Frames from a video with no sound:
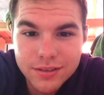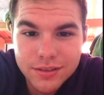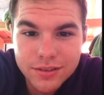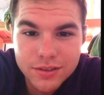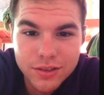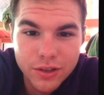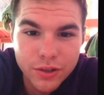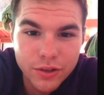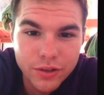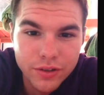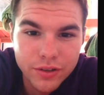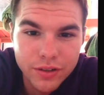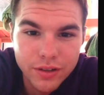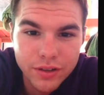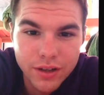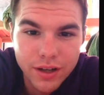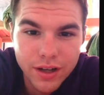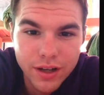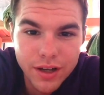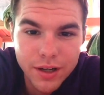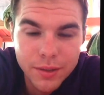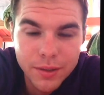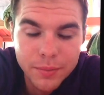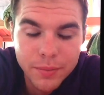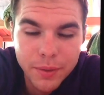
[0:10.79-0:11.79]
So
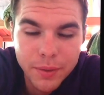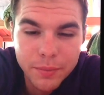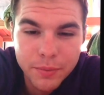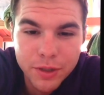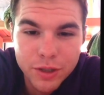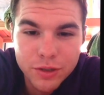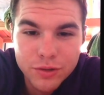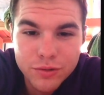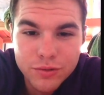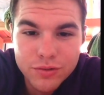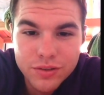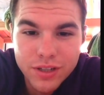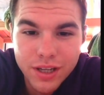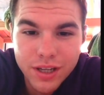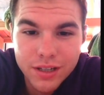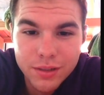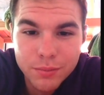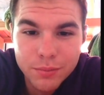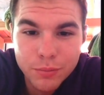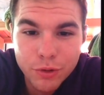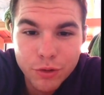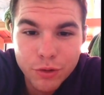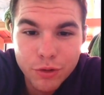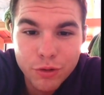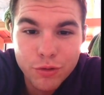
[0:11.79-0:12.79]
I'm gonna do day
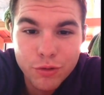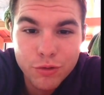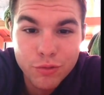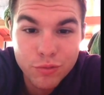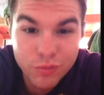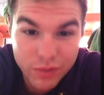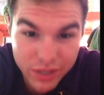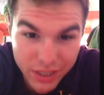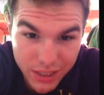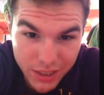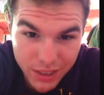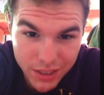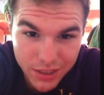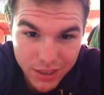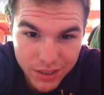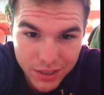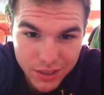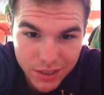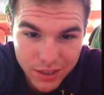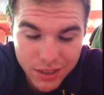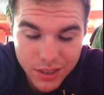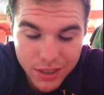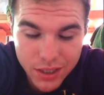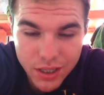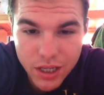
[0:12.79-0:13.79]
number 3.
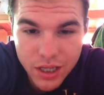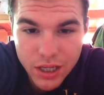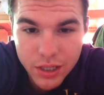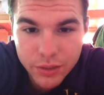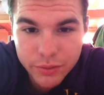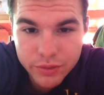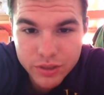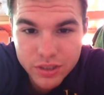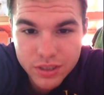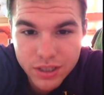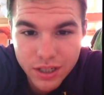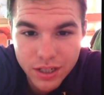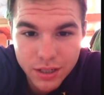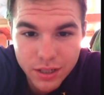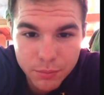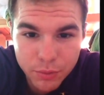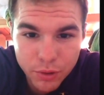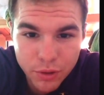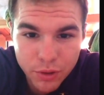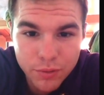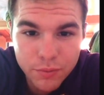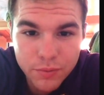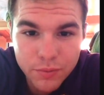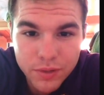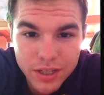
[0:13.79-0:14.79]
Which day number
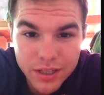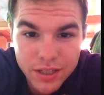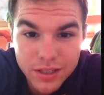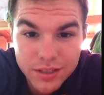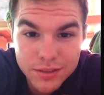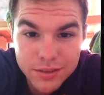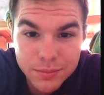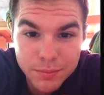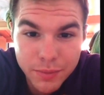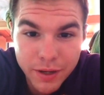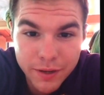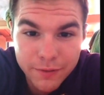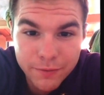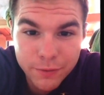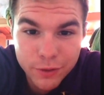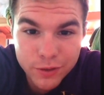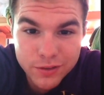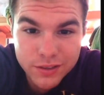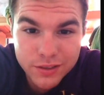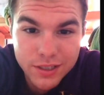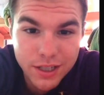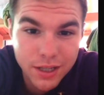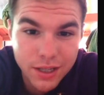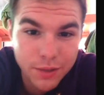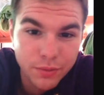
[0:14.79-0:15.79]
3 is my
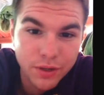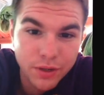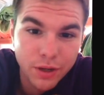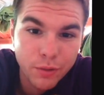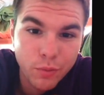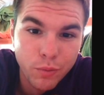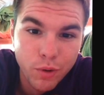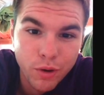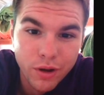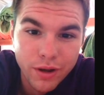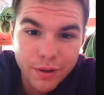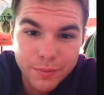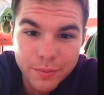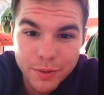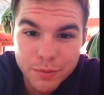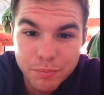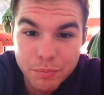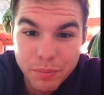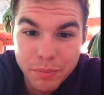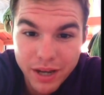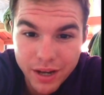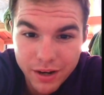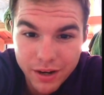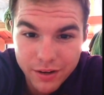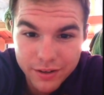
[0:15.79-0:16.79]
first day when I woke up in
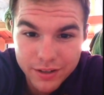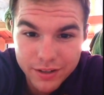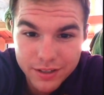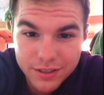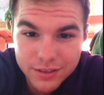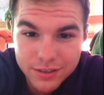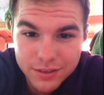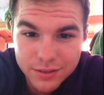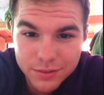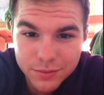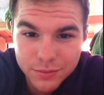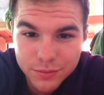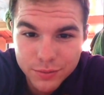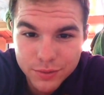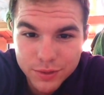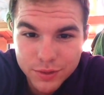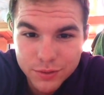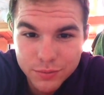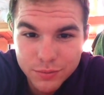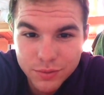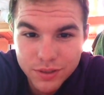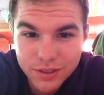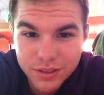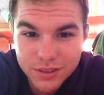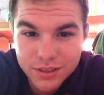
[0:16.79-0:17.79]
Paris, which
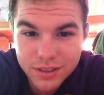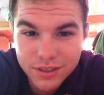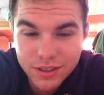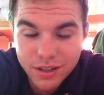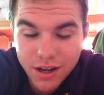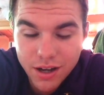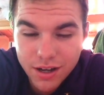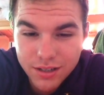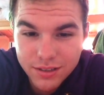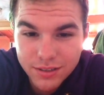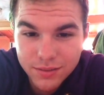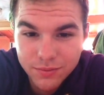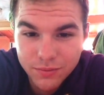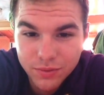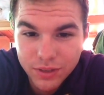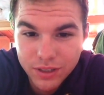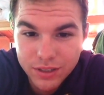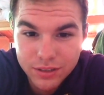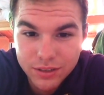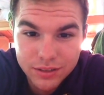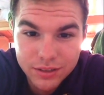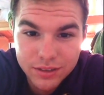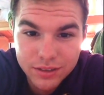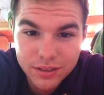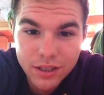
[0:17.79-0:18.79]
was an awesome
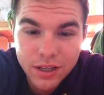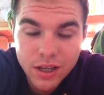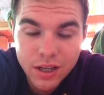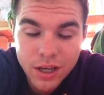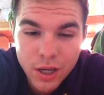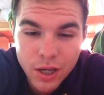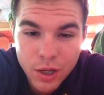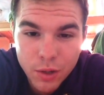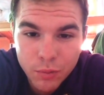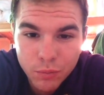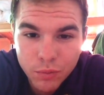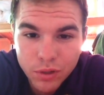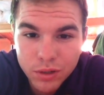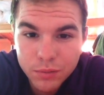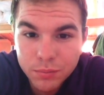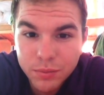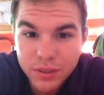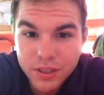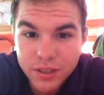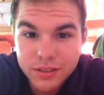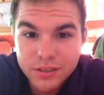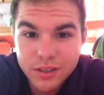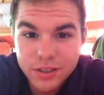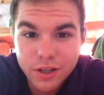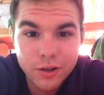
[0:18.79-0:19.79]
feeling. One,
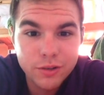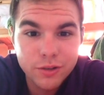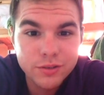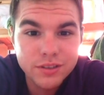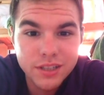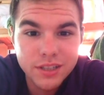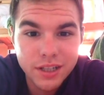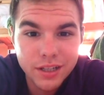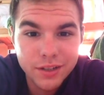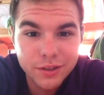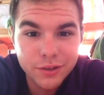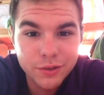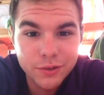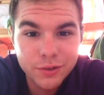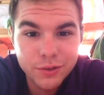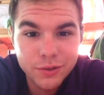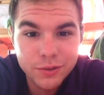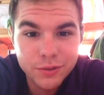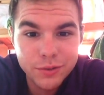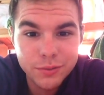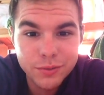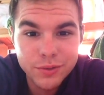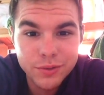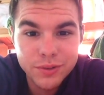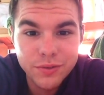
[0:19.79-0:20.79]
because our host Daniel
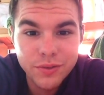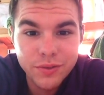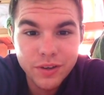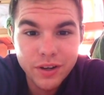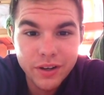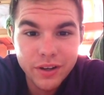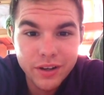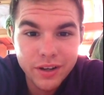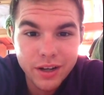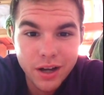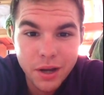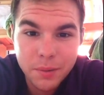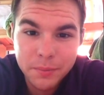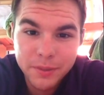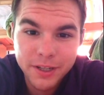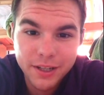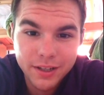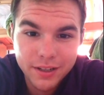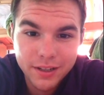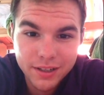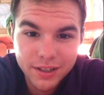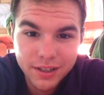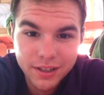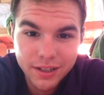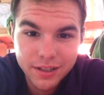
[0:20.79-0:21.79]
was very
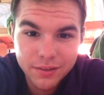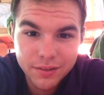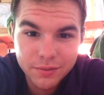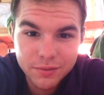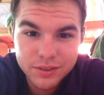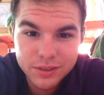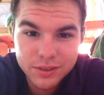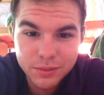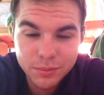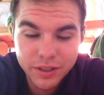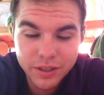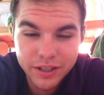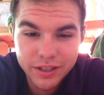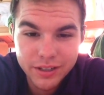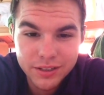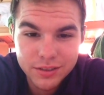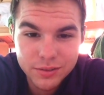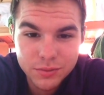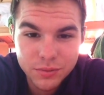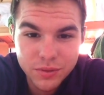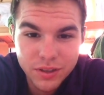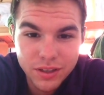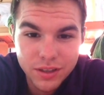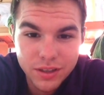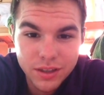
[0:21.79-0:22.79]
accommodating and supplied us
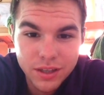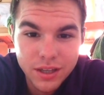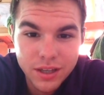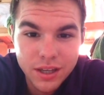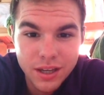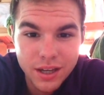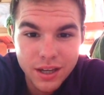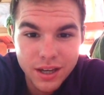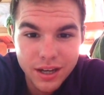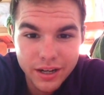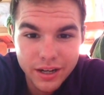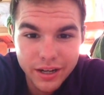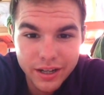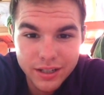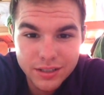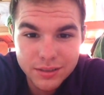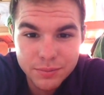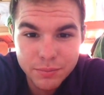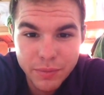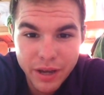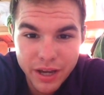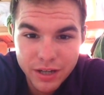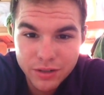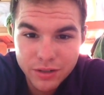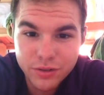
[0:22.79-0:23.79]
with a nice
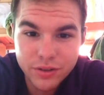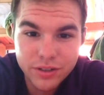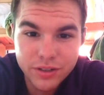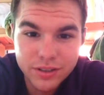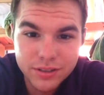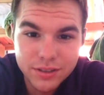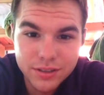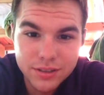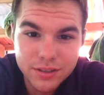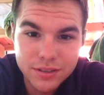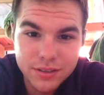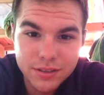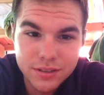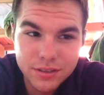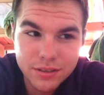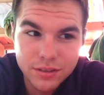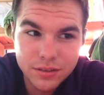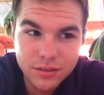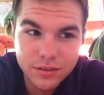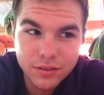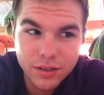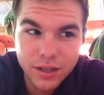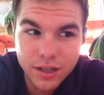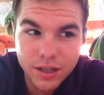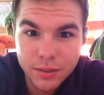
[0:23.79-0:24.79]
mattress,
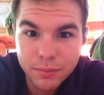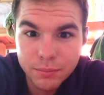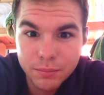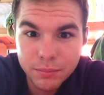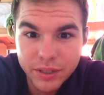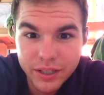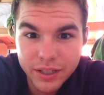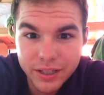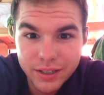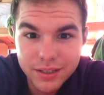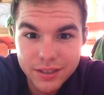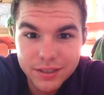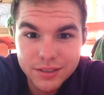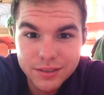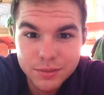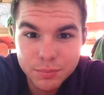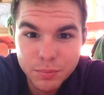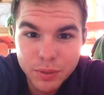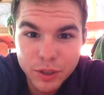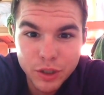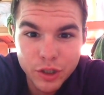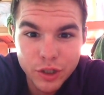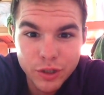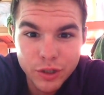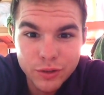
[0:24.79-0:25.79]
blankets,
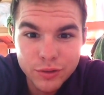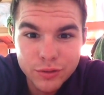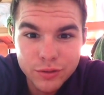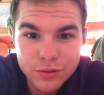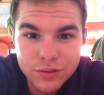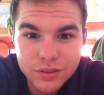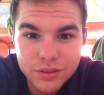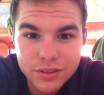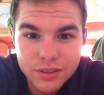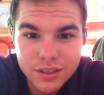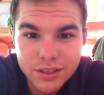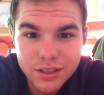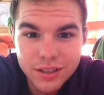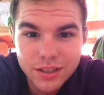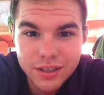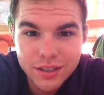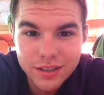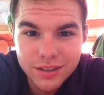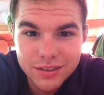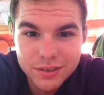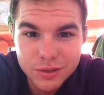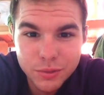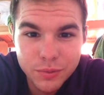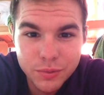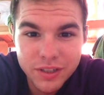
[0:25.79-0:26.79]
pillows,
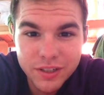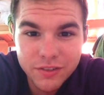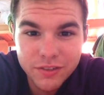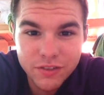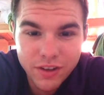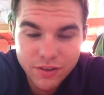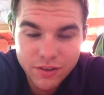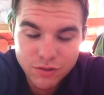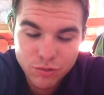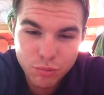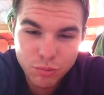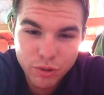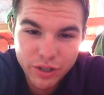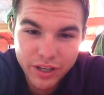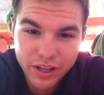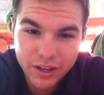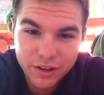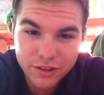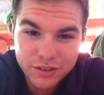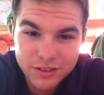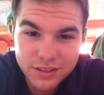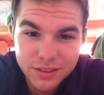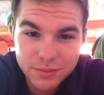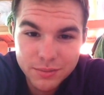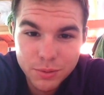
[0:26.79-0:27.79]
so we didn't even have to bring out our
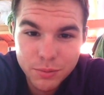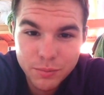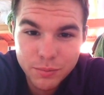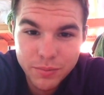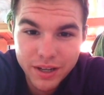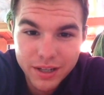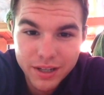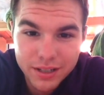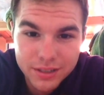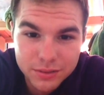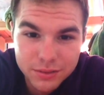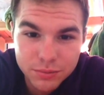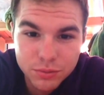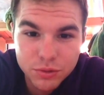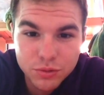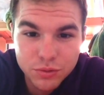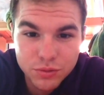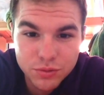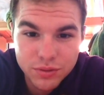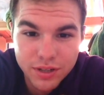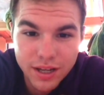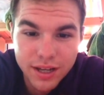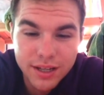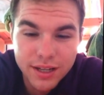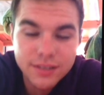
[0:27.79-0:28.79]
sleeping bags, which was
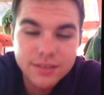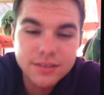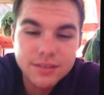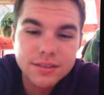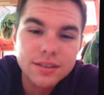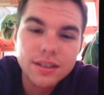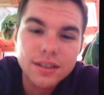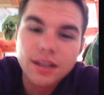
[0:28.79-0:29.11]
nice.